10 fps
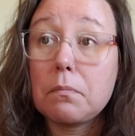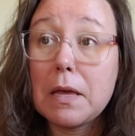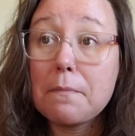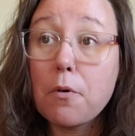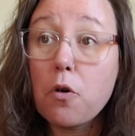
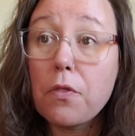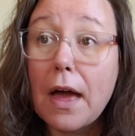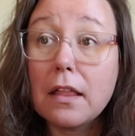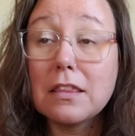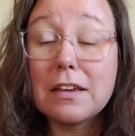people
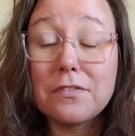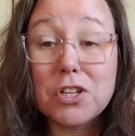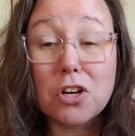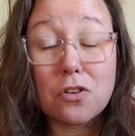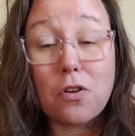that lived
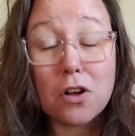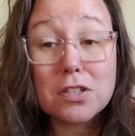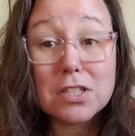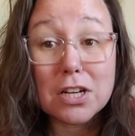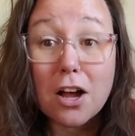
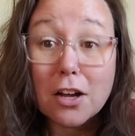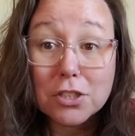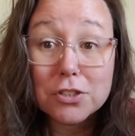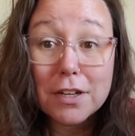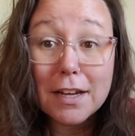across the
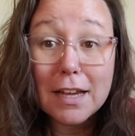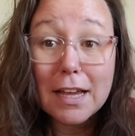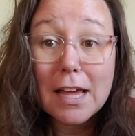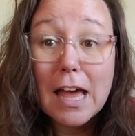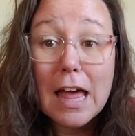country.
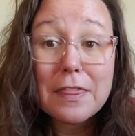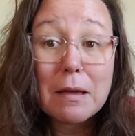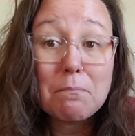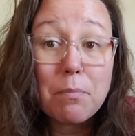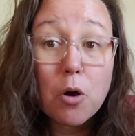
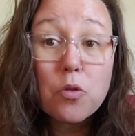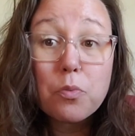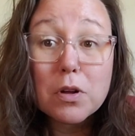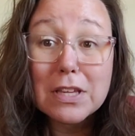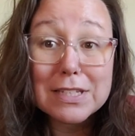They
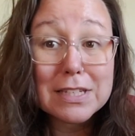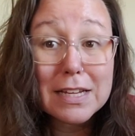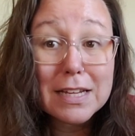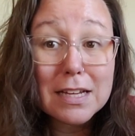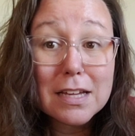both were
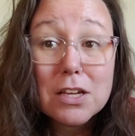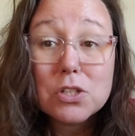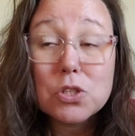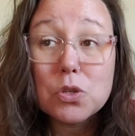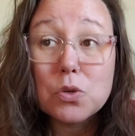listening
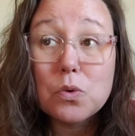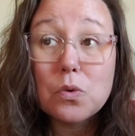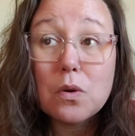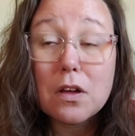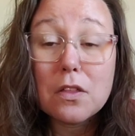
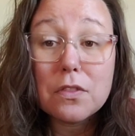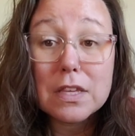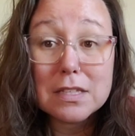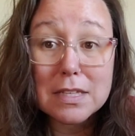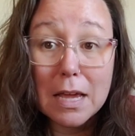to
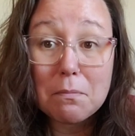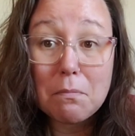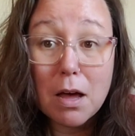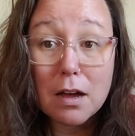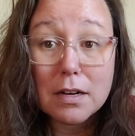the same
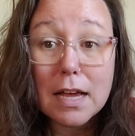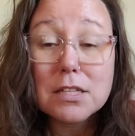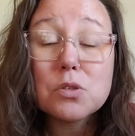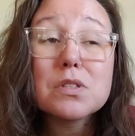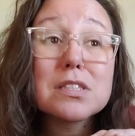podcast.
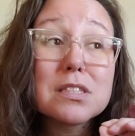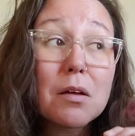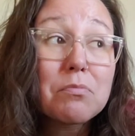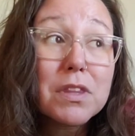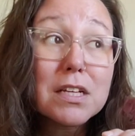So it's
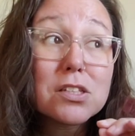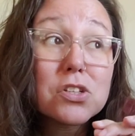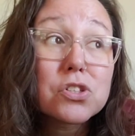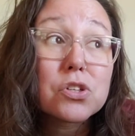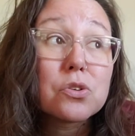something to
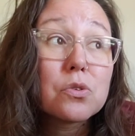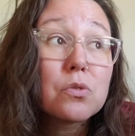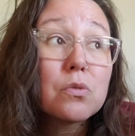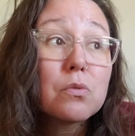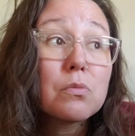
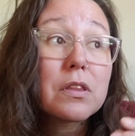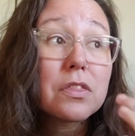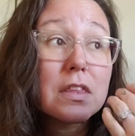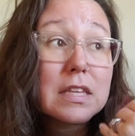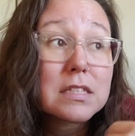do with
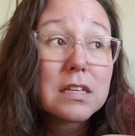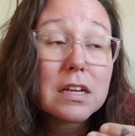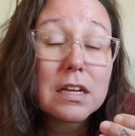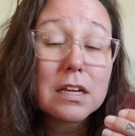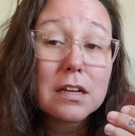
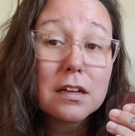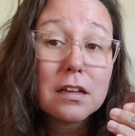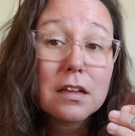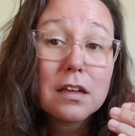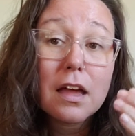listening
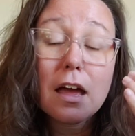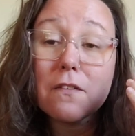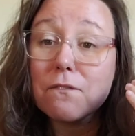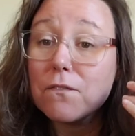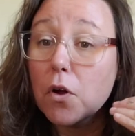
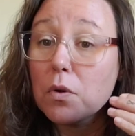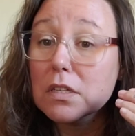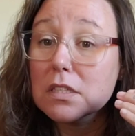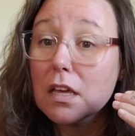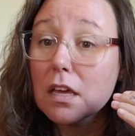and
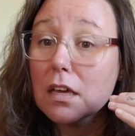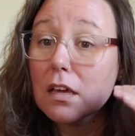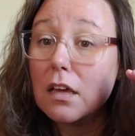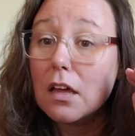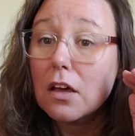
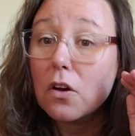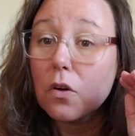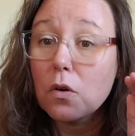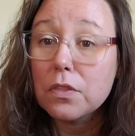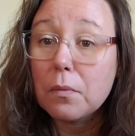focusing
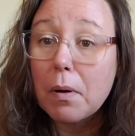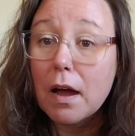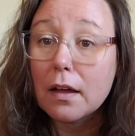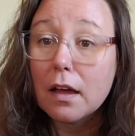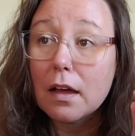on the
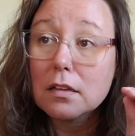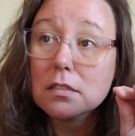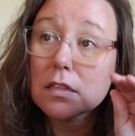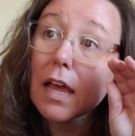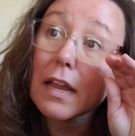
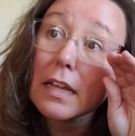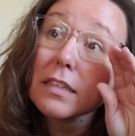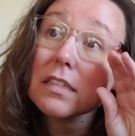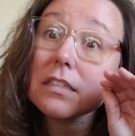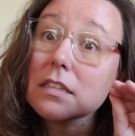podcast and it
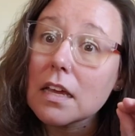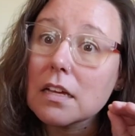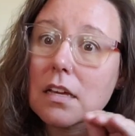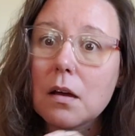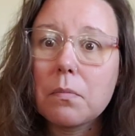
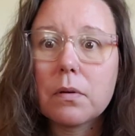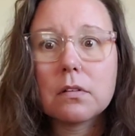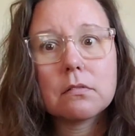synced up.